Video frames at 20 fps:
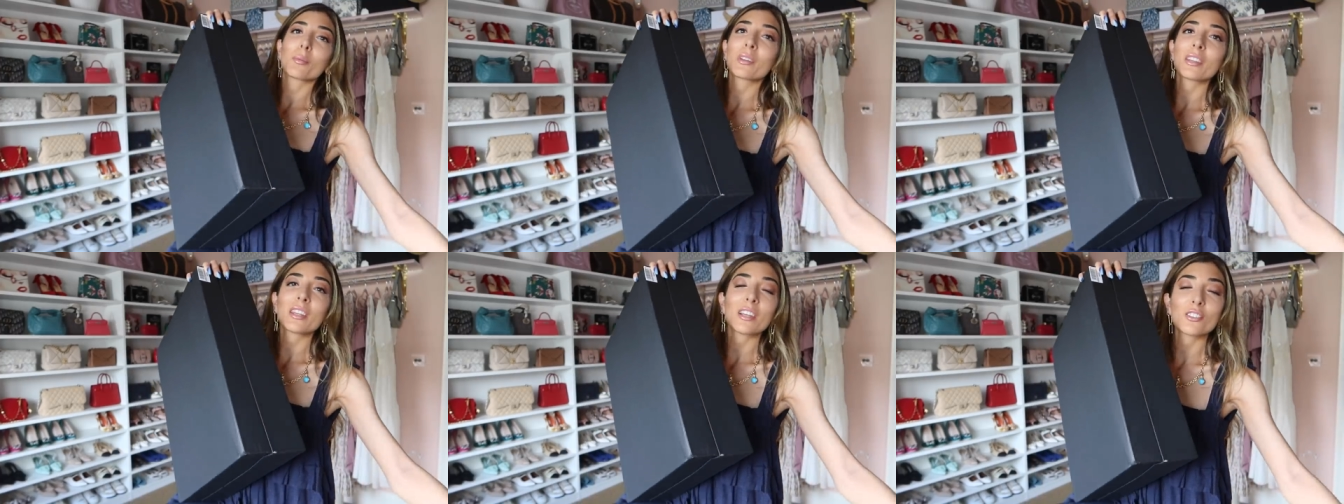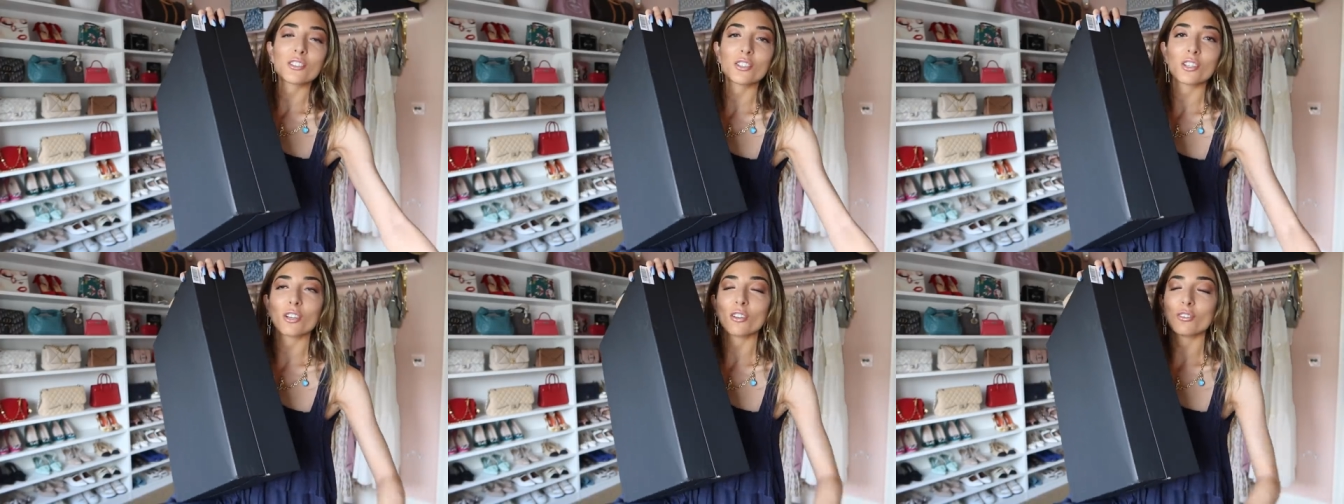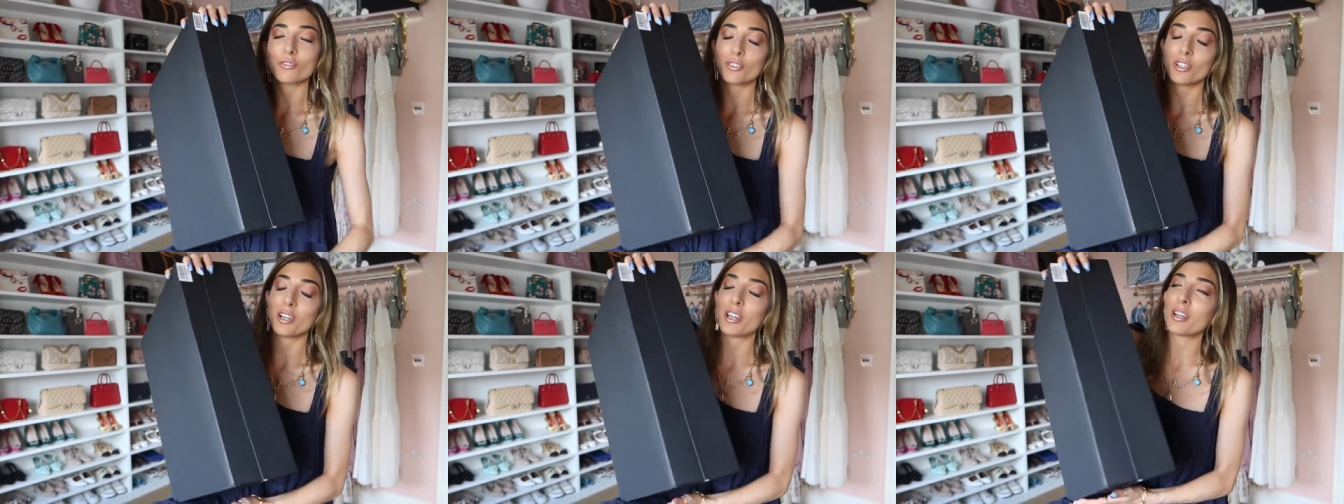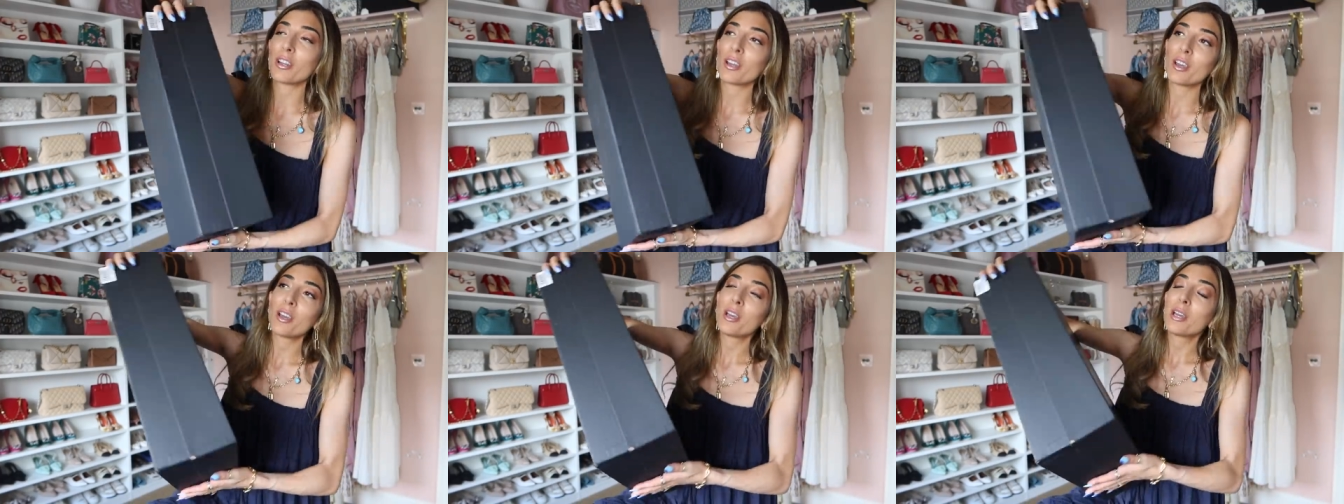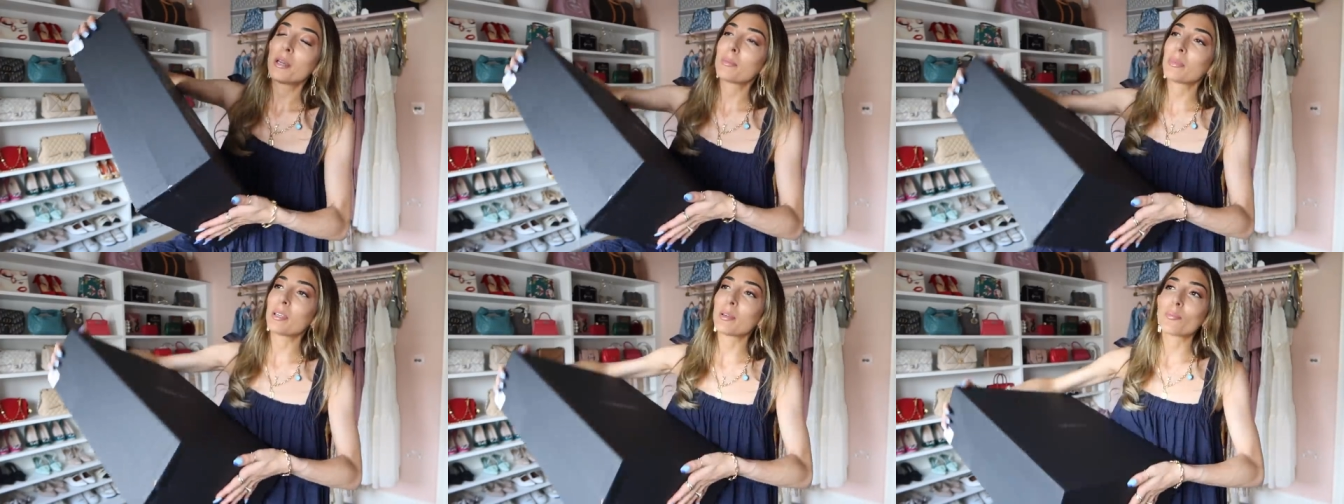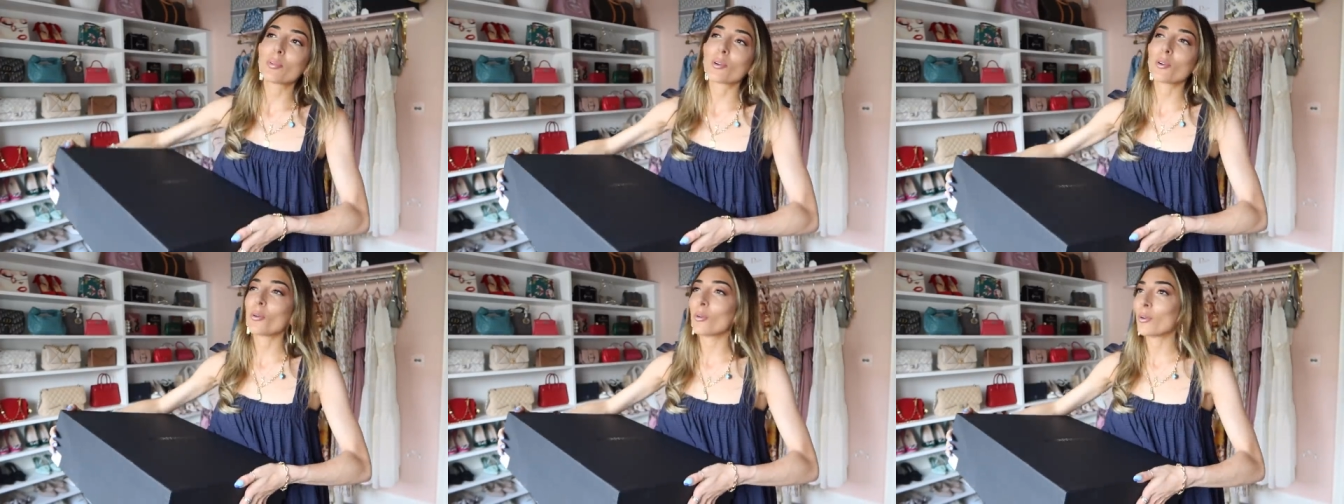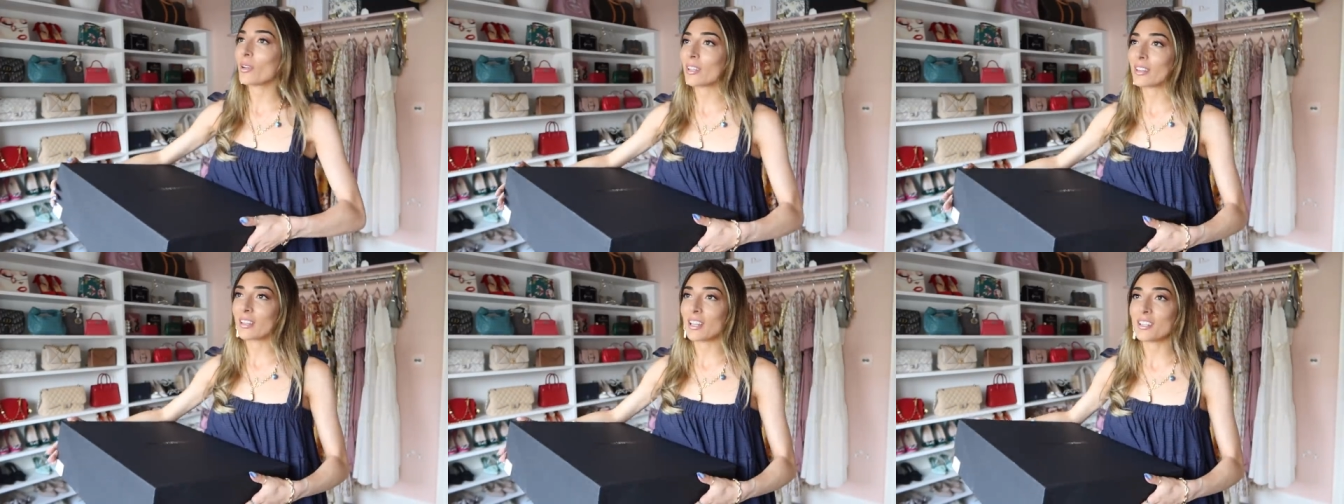with their children, people
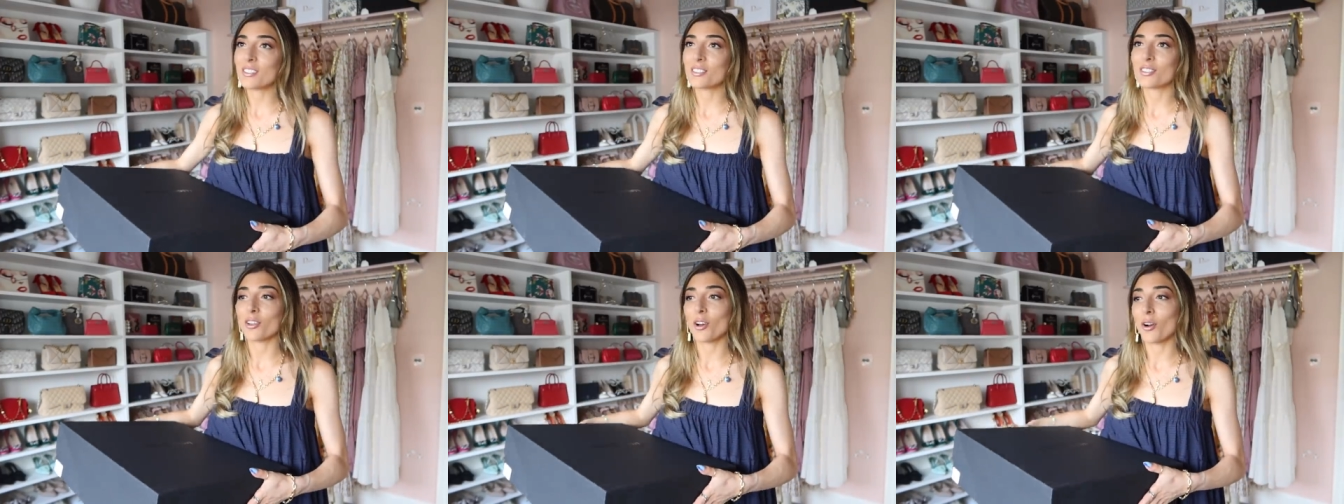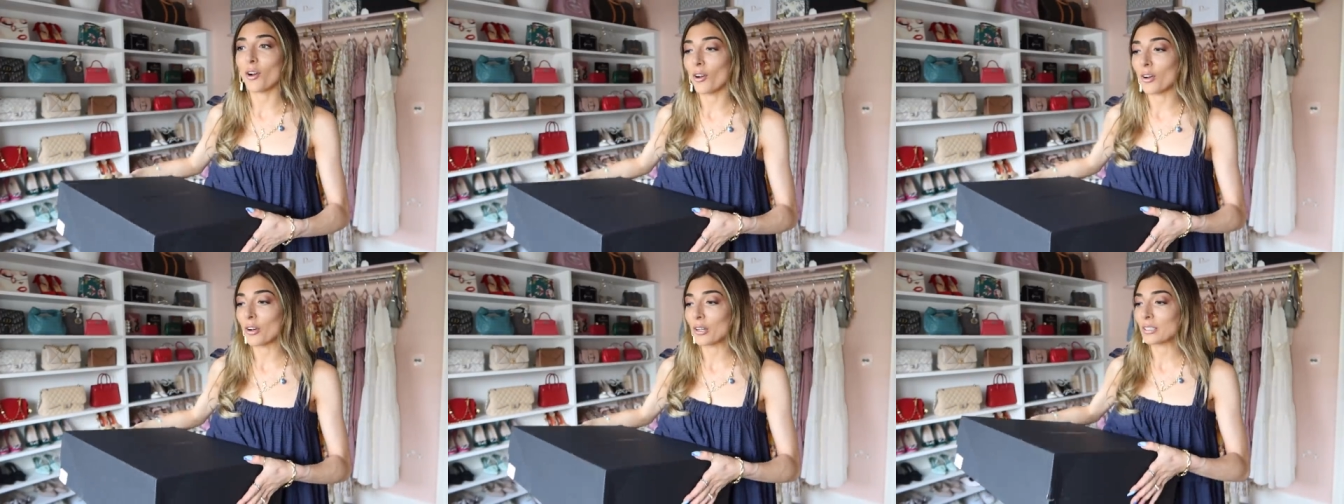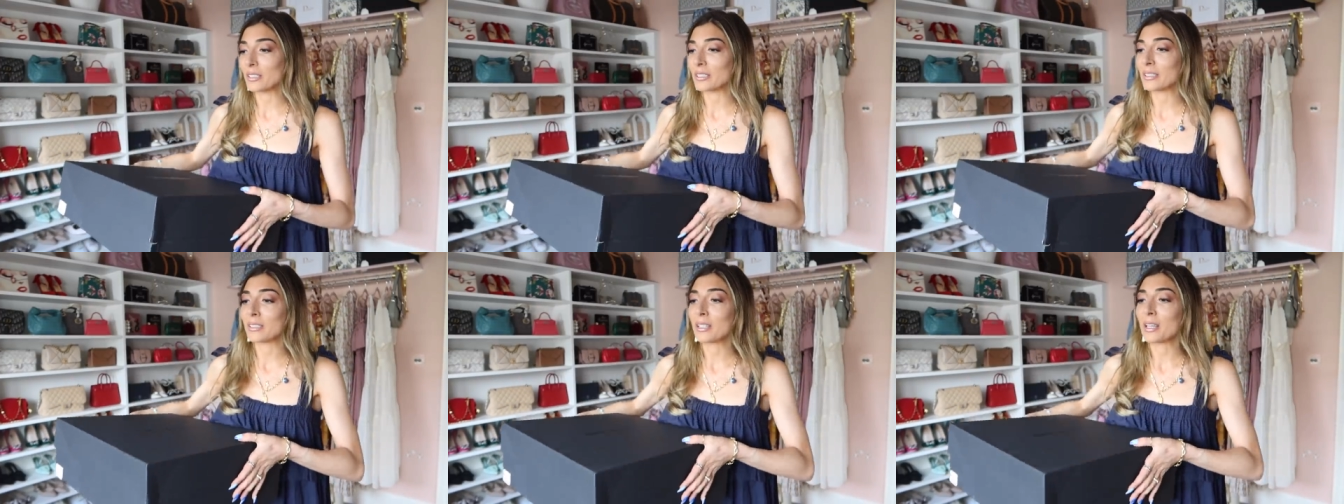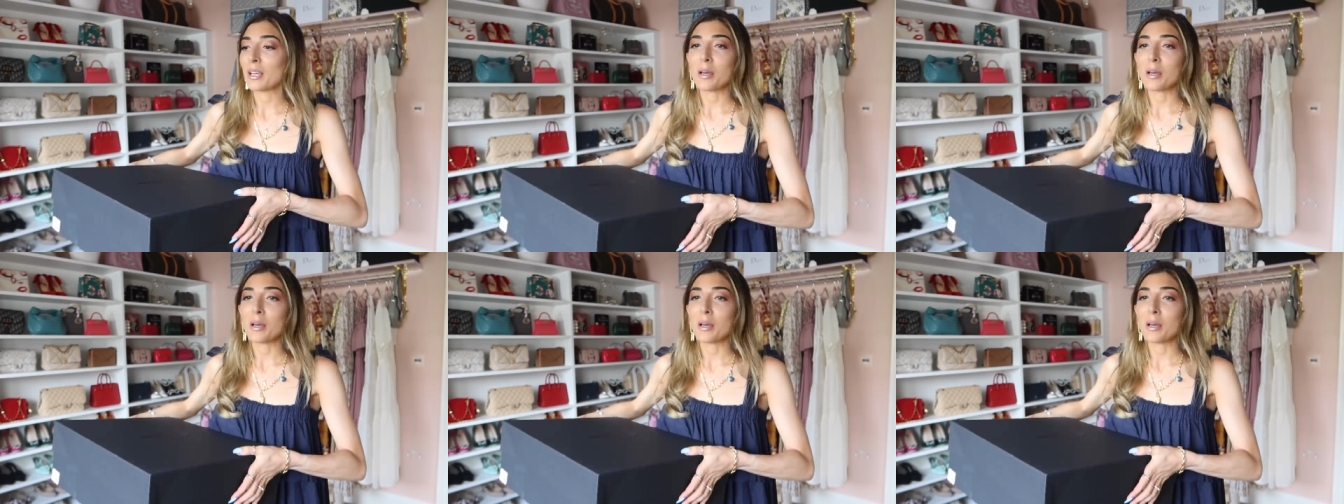calling their dogs,